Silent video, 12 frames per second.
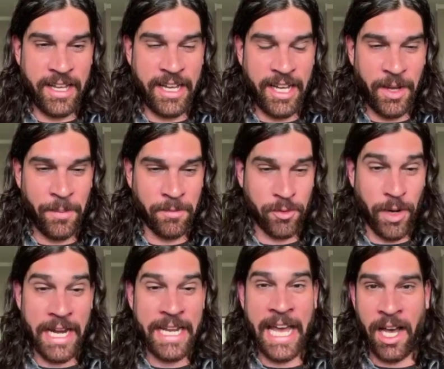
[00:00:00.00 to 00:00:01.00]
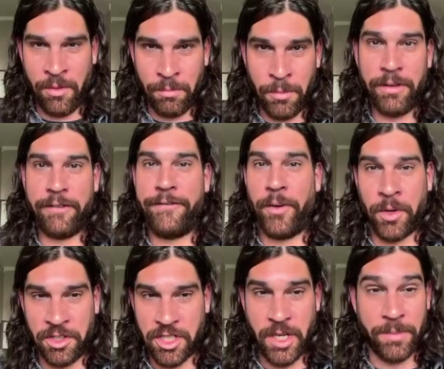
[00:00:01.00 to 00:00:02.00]
right now moving
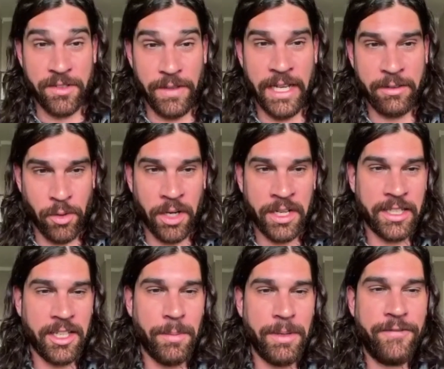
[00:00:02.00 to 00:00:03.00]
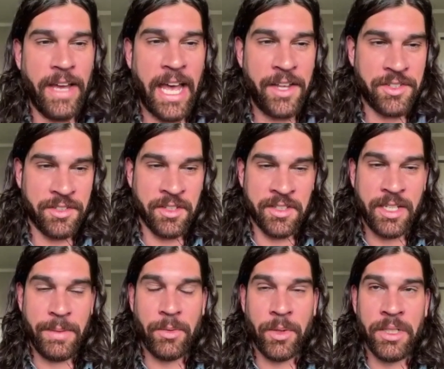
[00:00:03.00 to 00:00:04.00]
forward in terms of like running a little bit faster. So it's
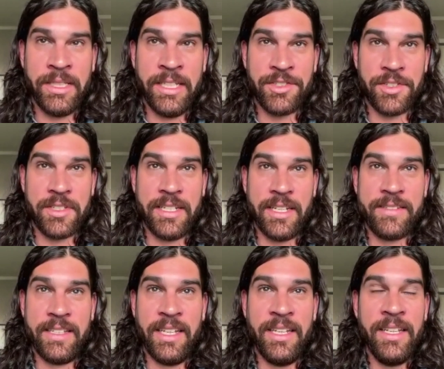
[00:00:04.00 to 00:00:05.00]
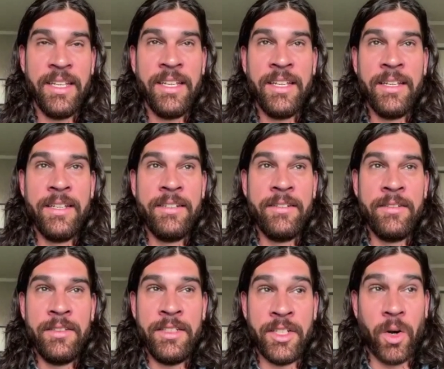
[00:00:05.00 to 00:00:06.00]
going to be really interesting to see,
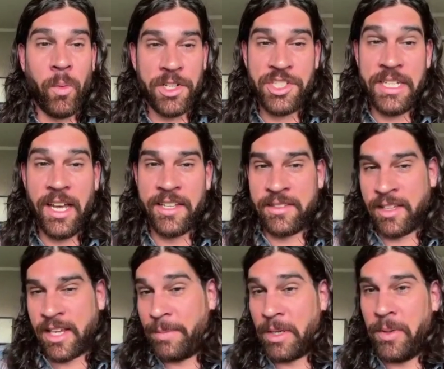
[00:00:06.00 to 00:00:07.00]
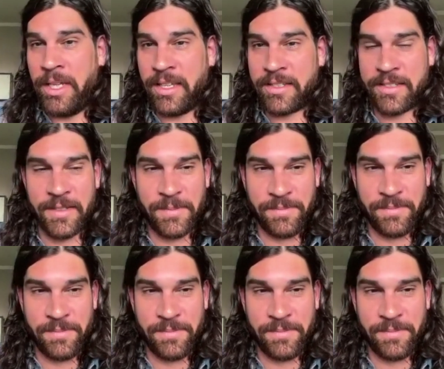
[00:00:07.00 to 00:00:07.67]
what she does in the coming weeks.